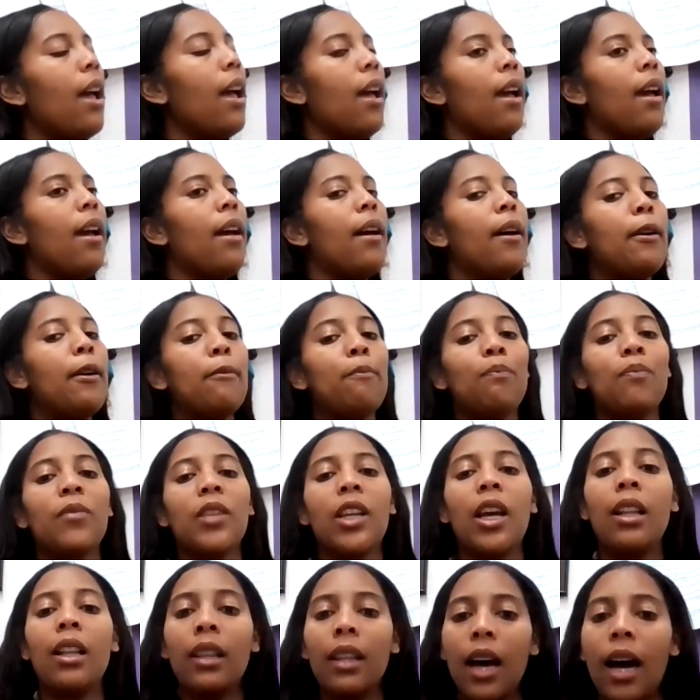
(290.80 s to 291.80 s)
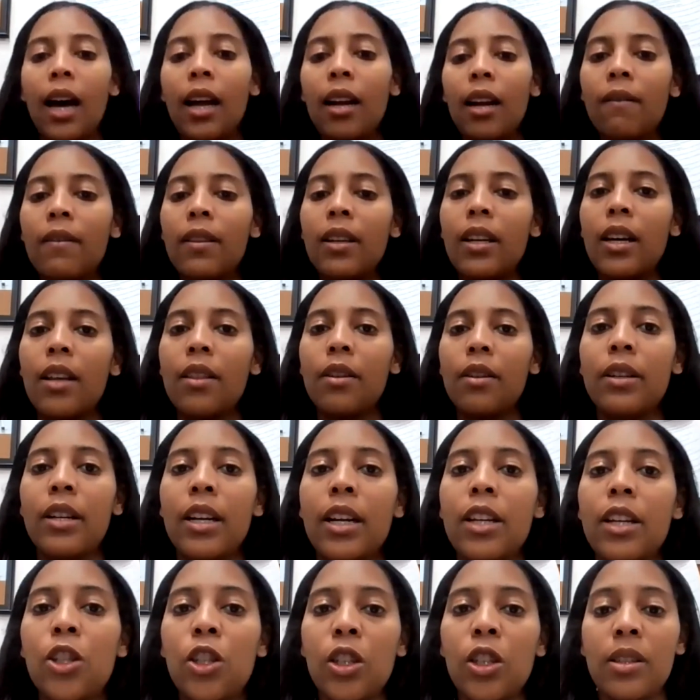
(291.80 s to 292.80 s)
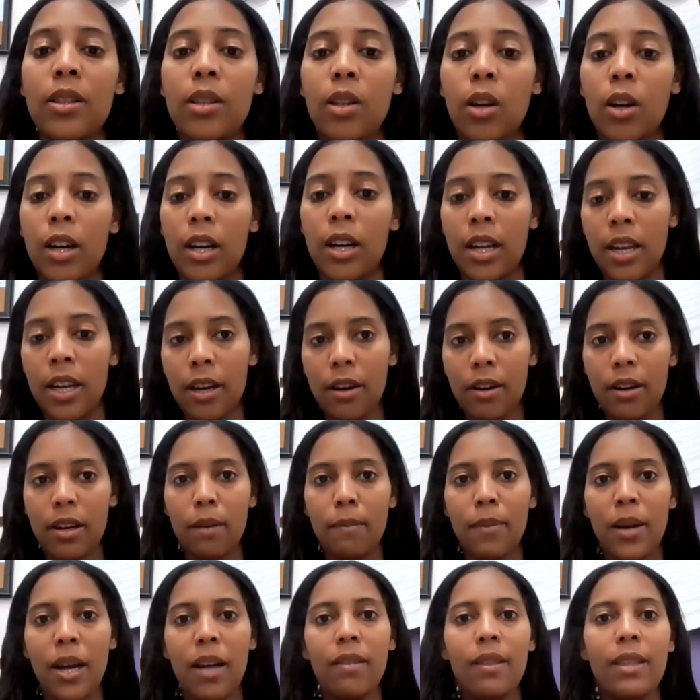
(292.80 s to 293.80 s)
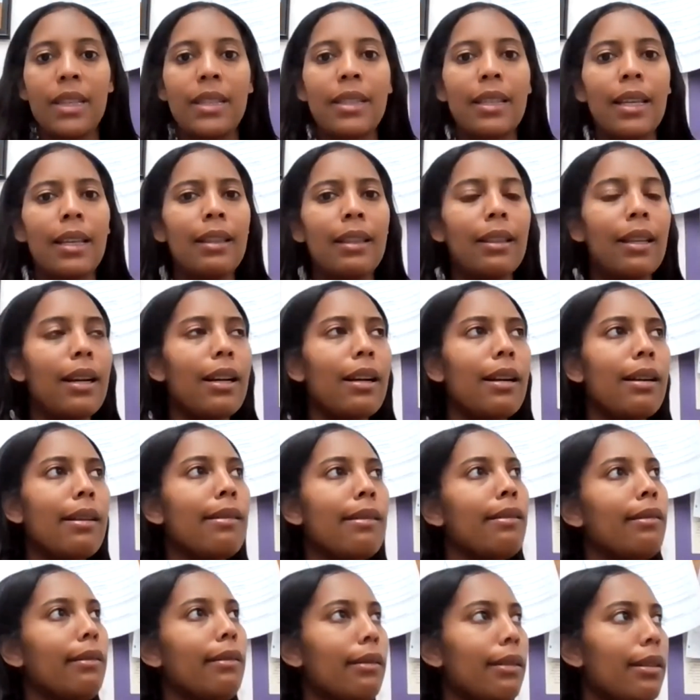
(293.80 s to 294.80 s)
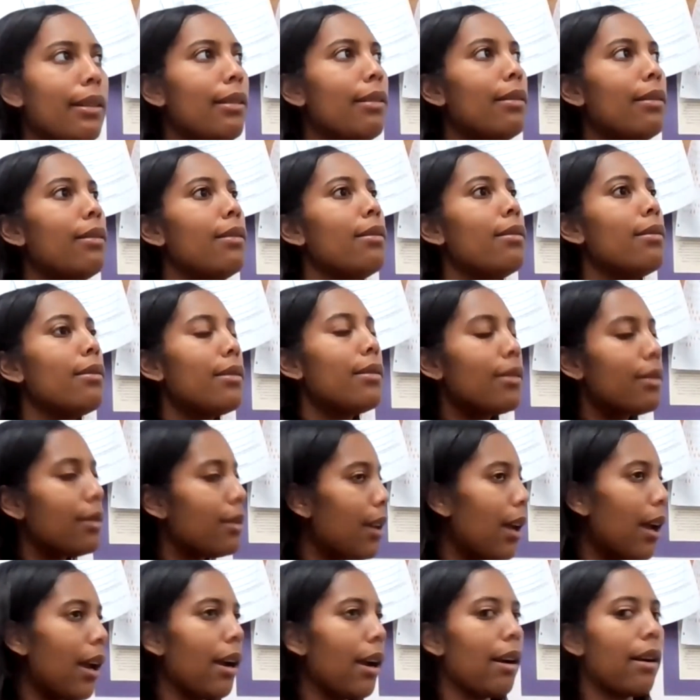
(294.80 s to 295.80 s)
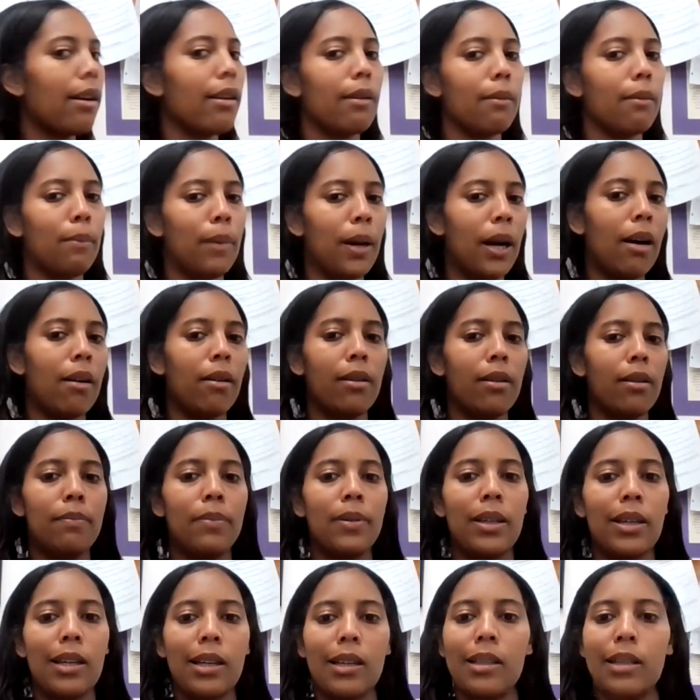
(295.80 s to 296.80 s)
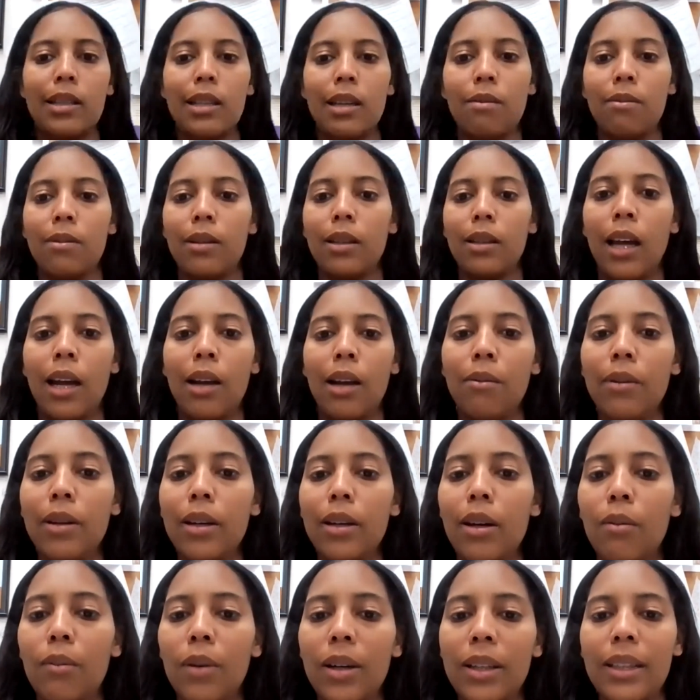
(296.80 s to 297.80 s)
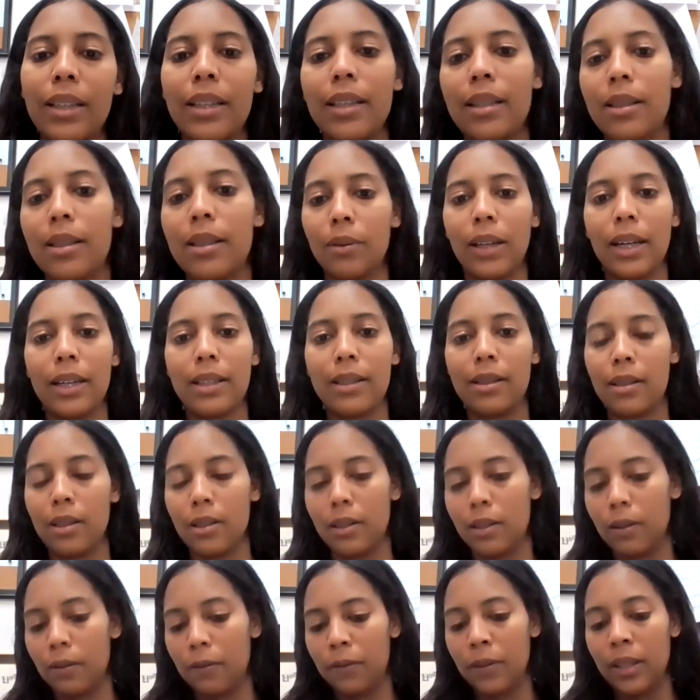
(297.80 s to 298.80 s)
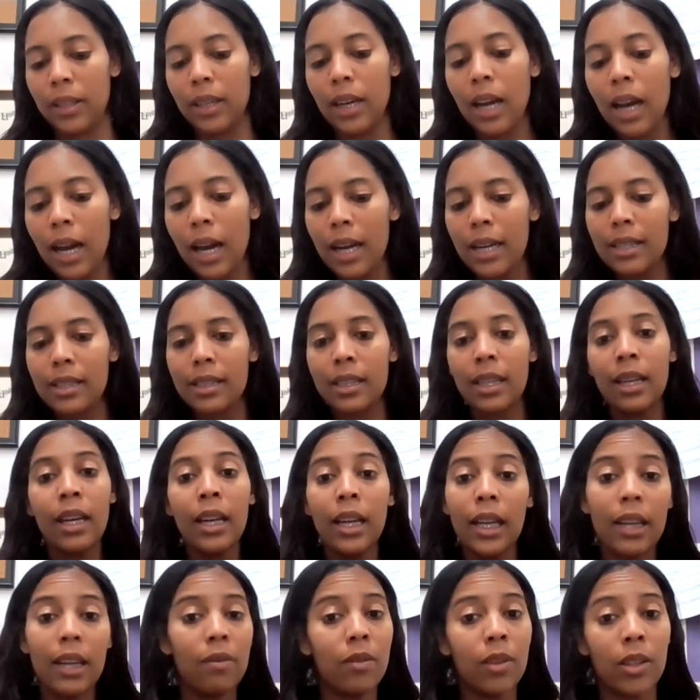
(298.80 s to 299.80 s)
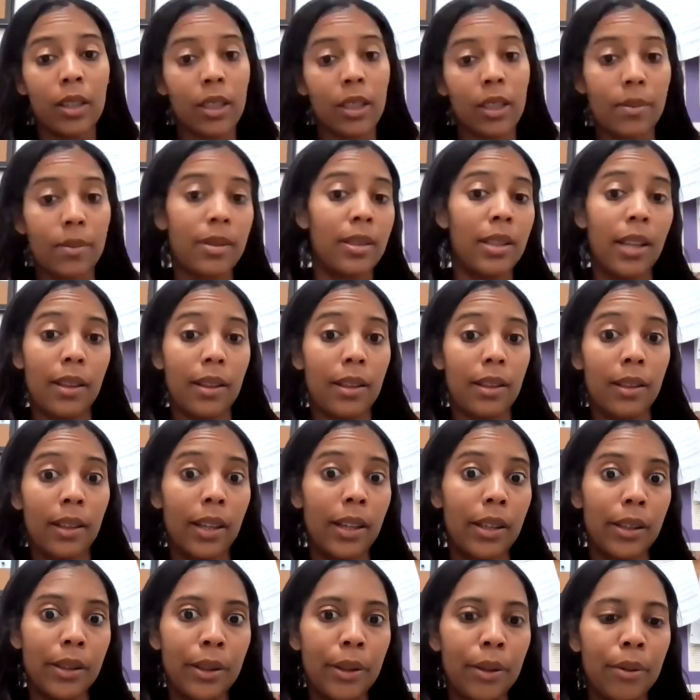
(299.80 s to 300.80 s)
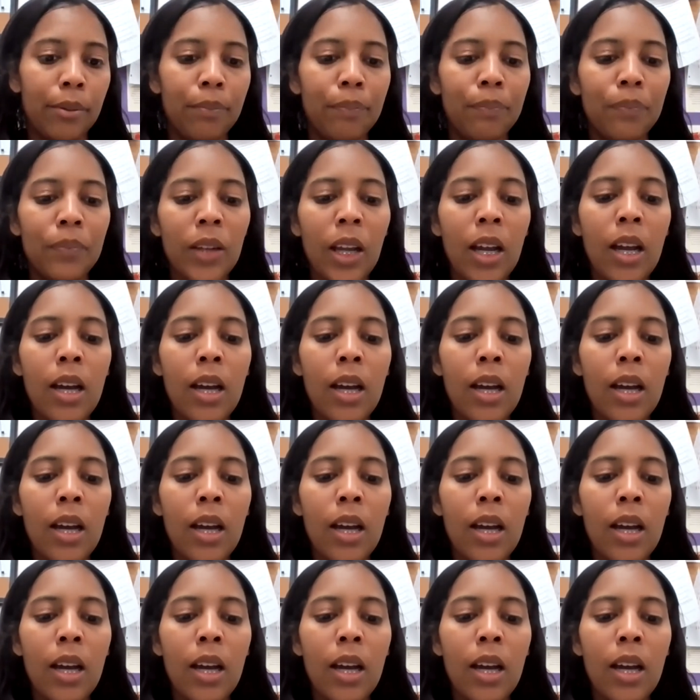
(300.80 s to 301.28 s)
And a lot of the other nations are hearing about this and they're a little scared about it because they were like, we don't want the Israelites to defeat us, even though there was nothing they could do.